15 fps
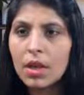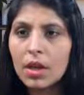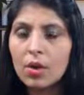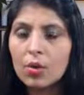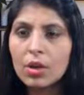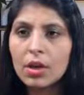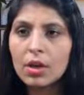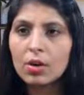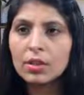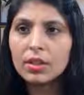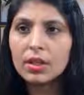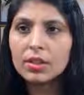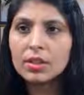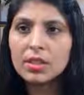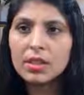Okay, on the
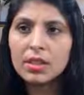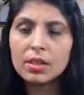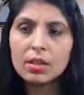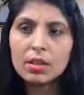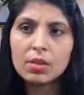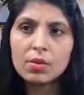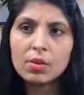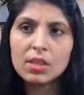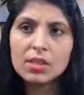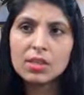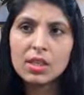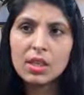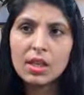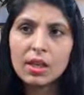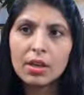other side you can
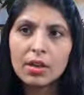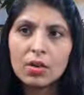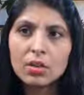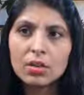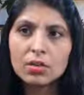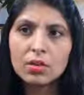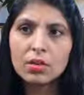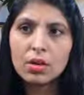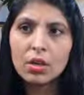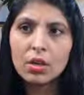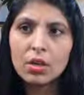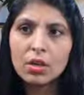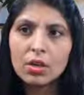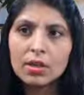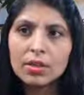see here also
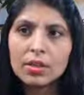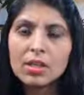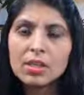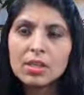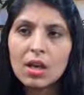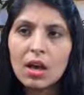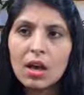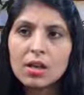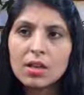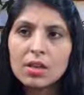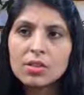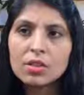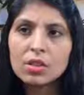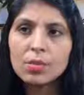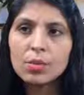this car
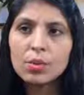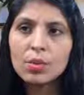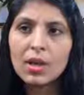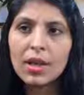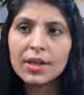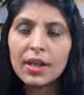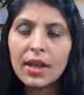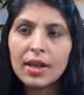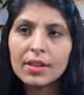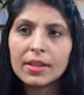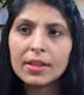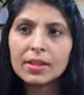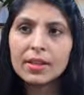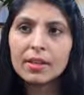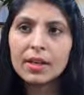touched the blue line and
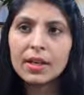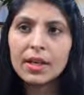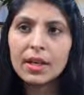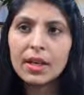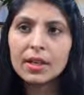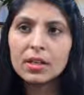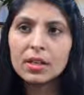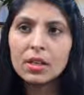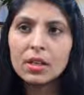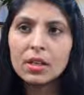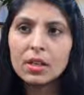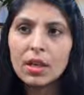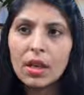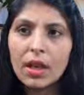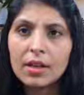then the red line,
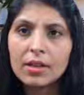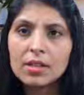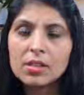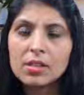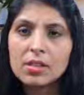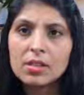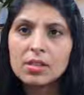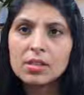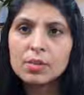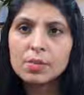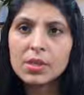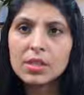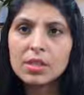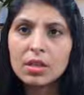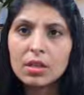and this is the
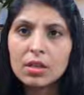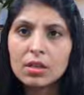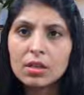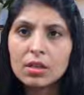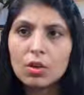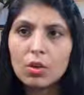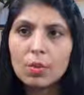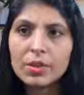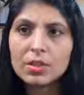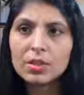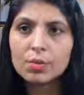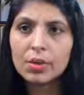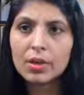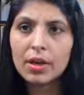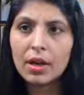speed kilometer
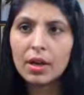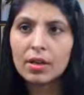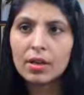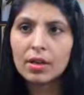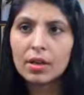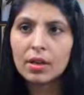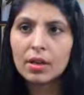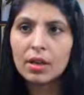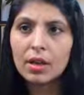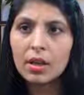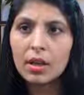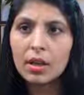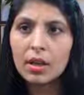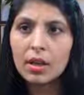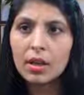per hour.
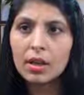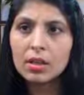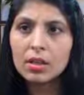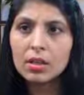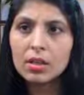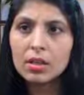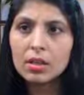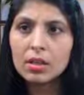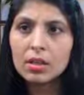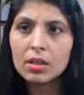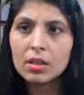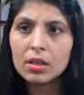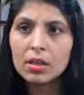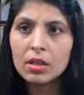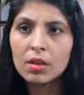And
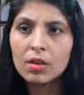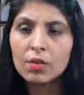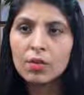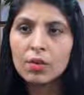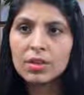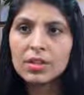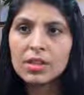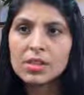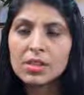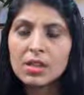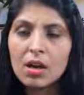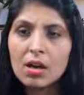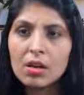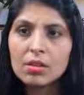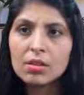for this
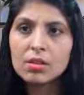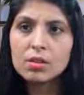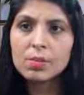car the